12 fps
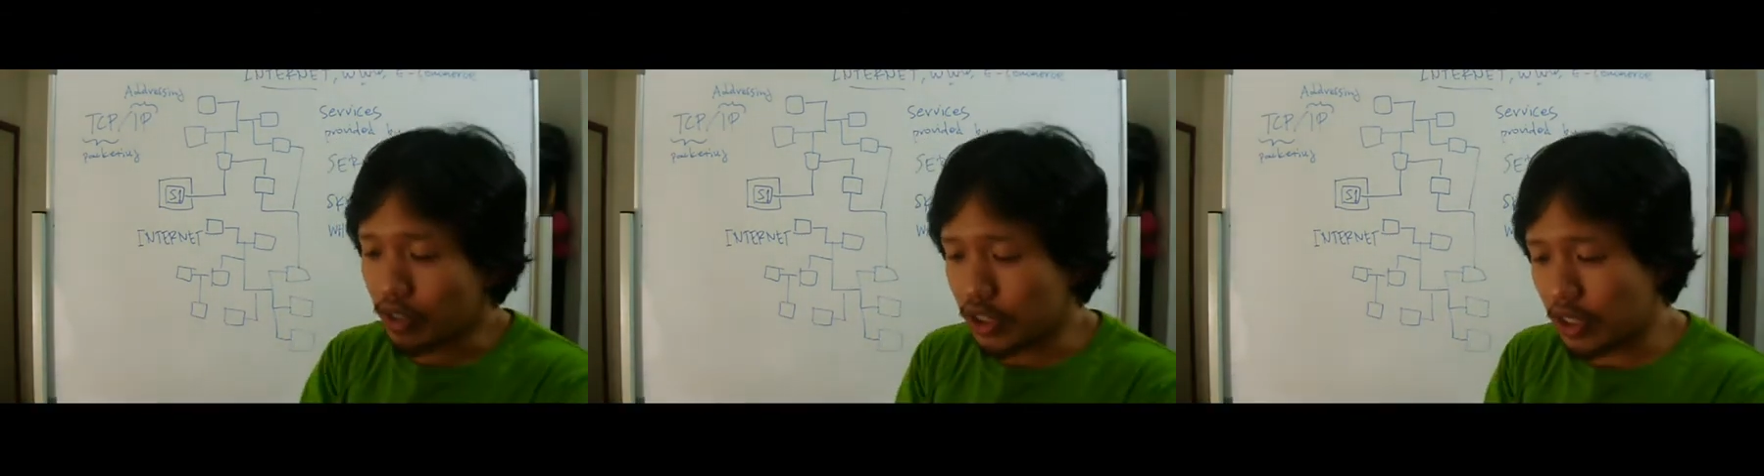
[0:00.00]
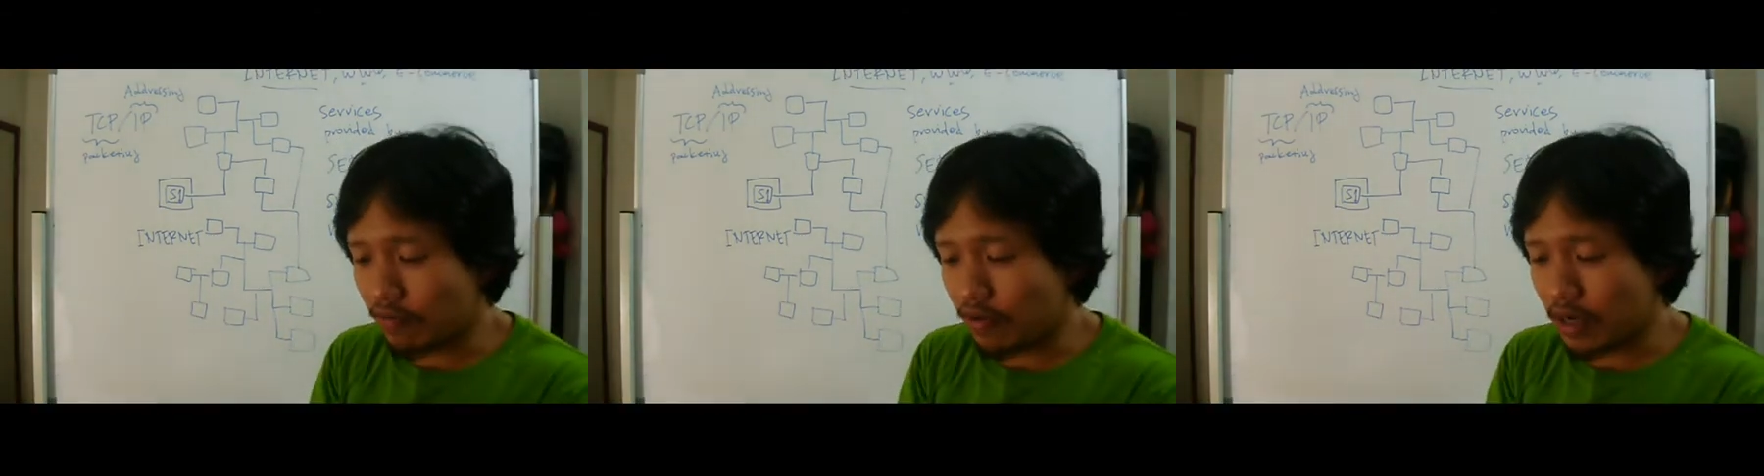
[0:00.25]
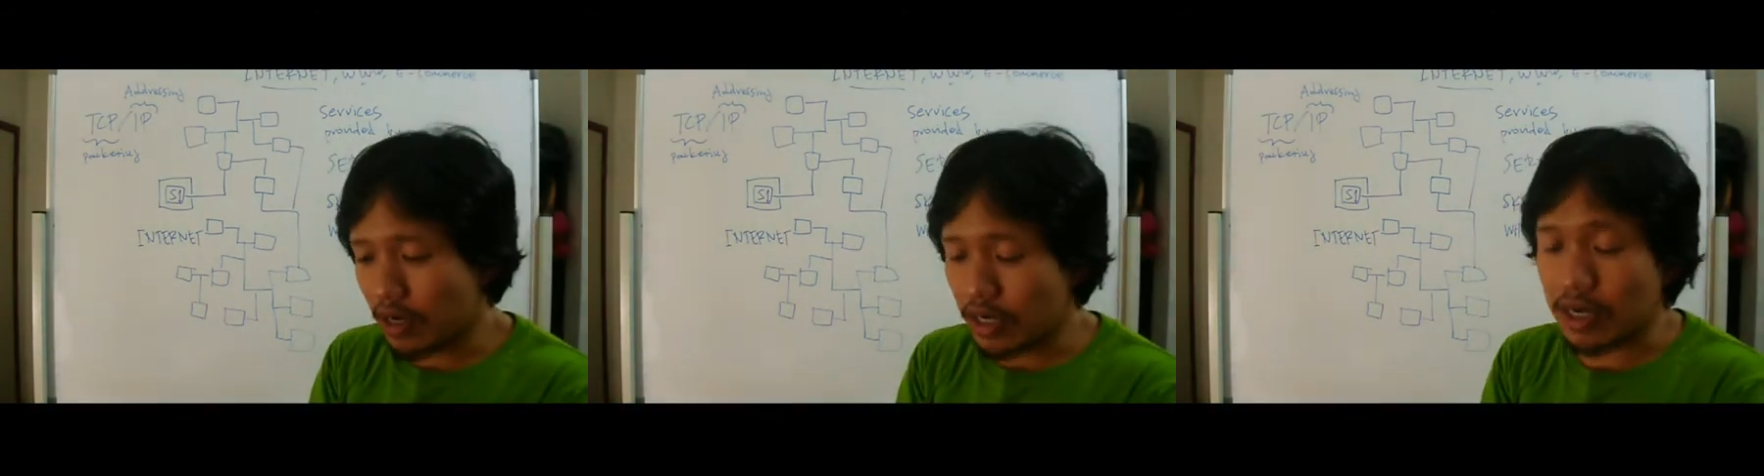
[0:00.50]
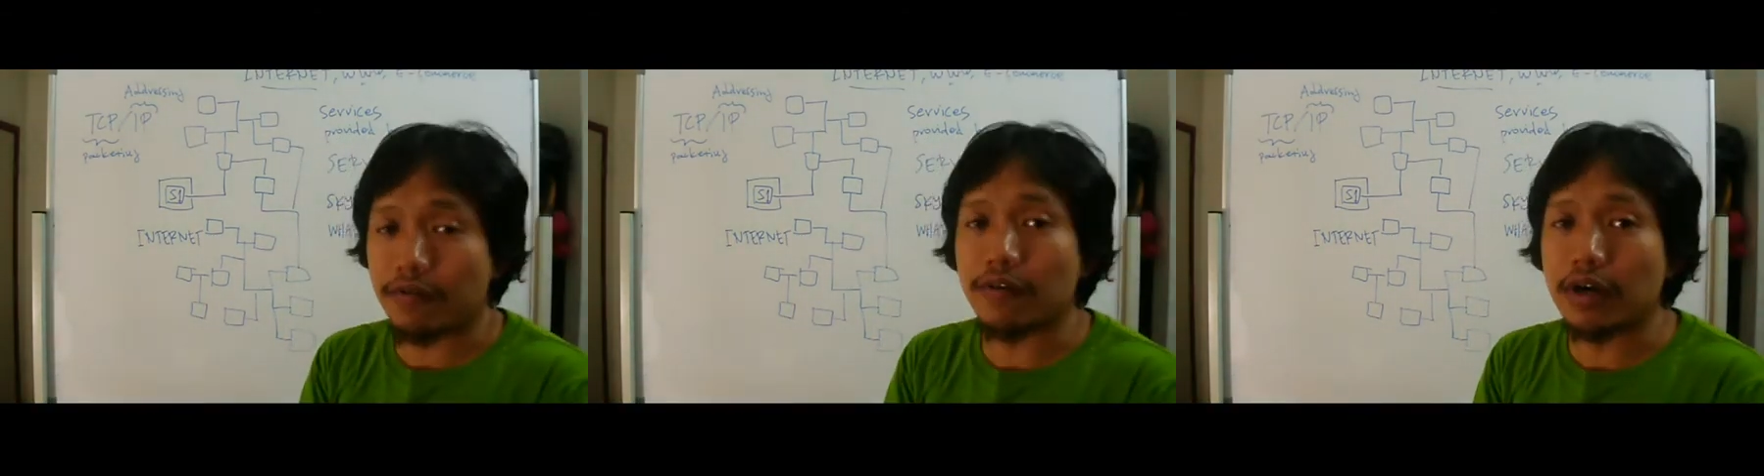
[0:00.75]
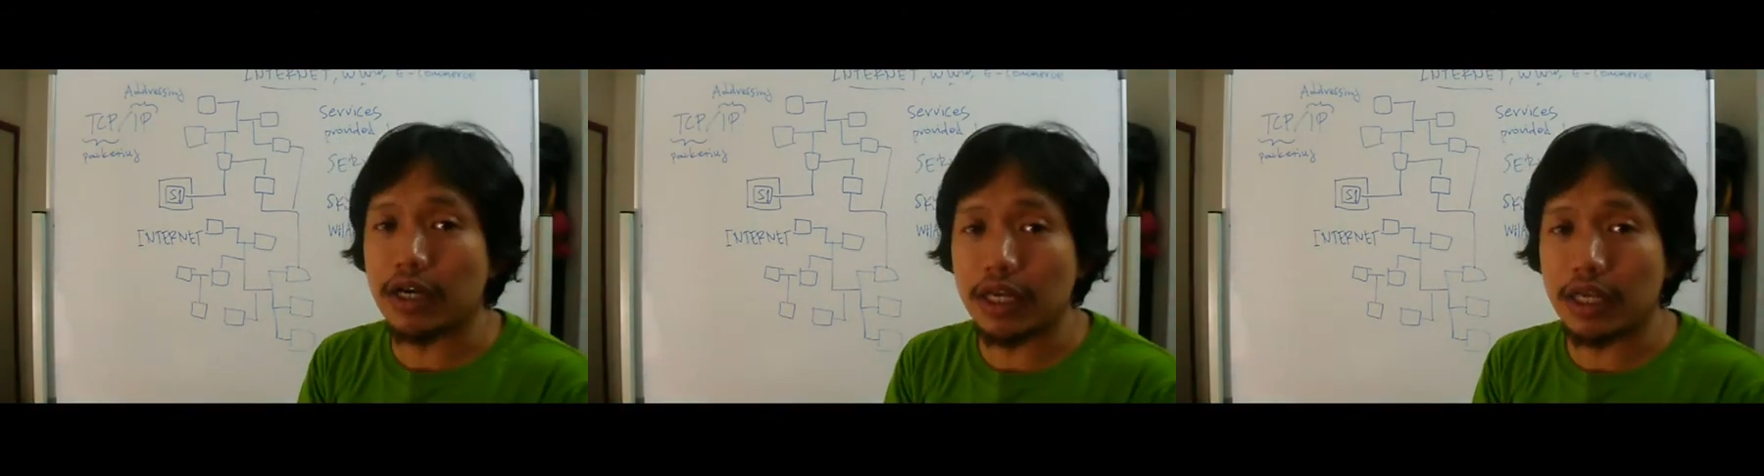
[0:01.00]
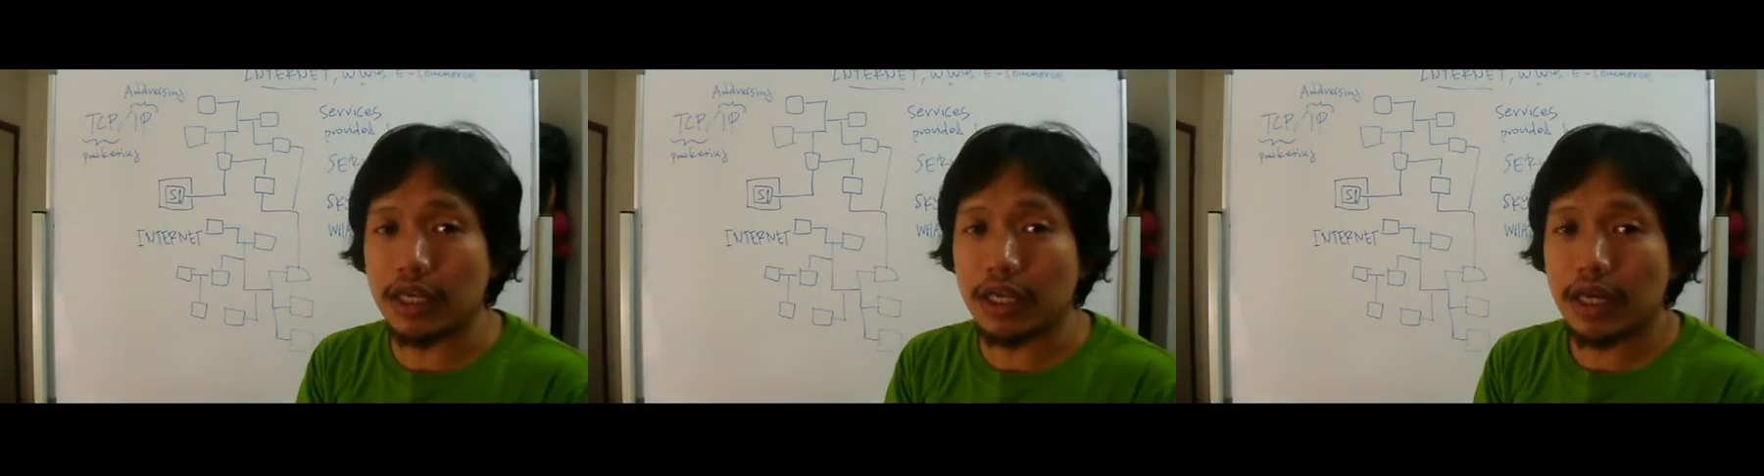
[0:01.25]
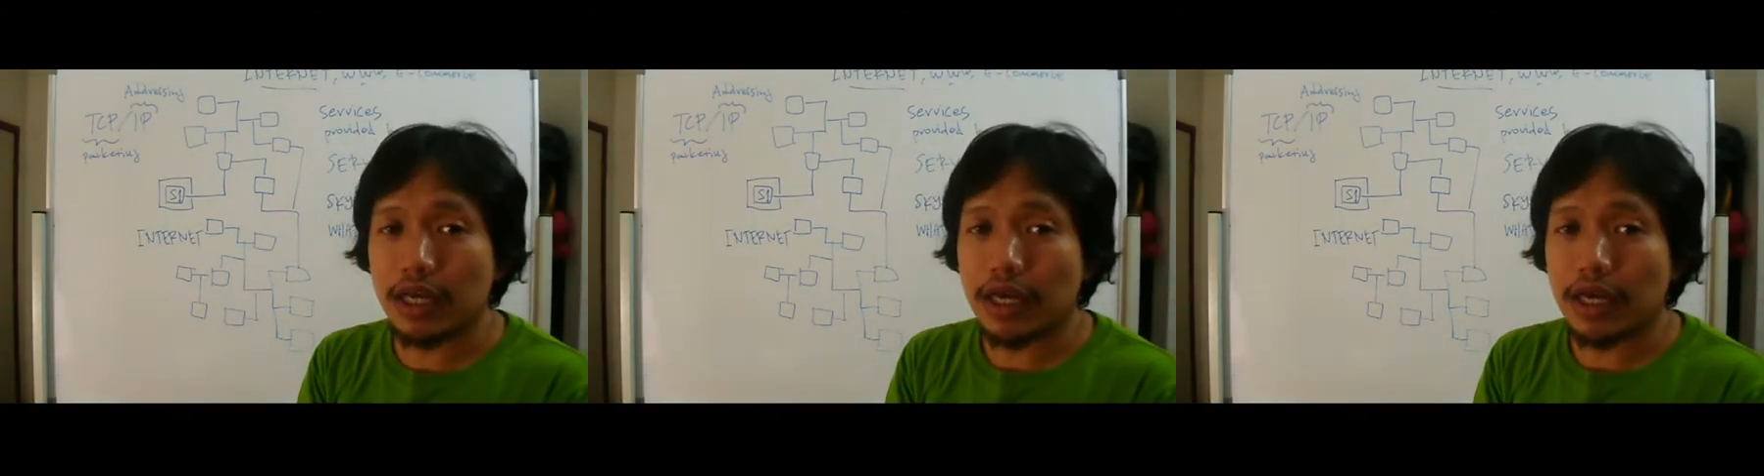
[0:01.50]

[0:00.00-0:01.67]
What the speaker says: receive it differently,